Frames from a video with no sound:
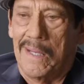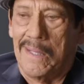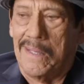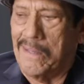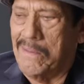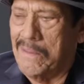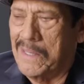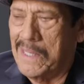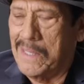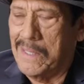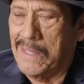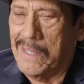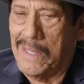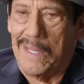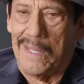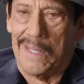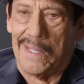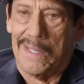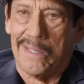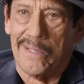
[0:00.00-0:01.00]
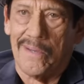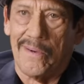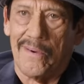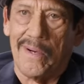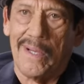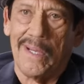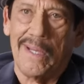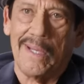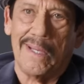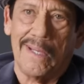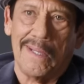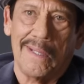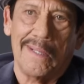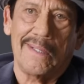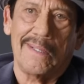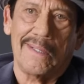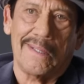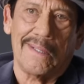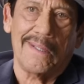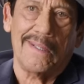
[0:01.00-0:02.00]
I thought, well, yeah, I guess you're right. You
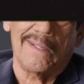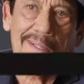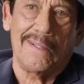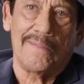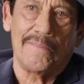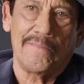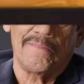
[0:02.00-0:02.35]
know, so.